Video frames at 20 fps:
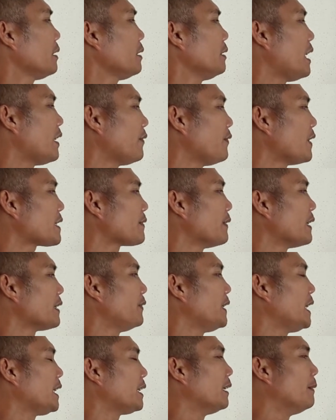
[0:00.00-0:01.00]
Na investment
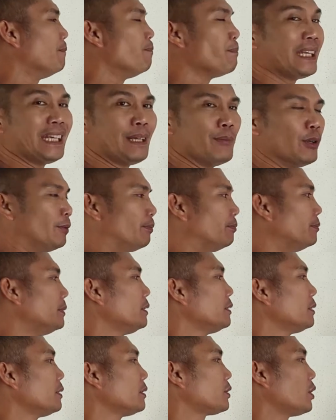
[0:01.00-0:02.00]
vehicle, minimum.
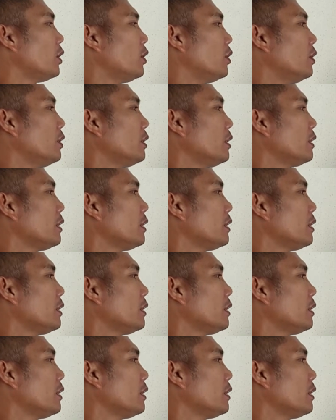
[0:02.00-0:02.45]
So,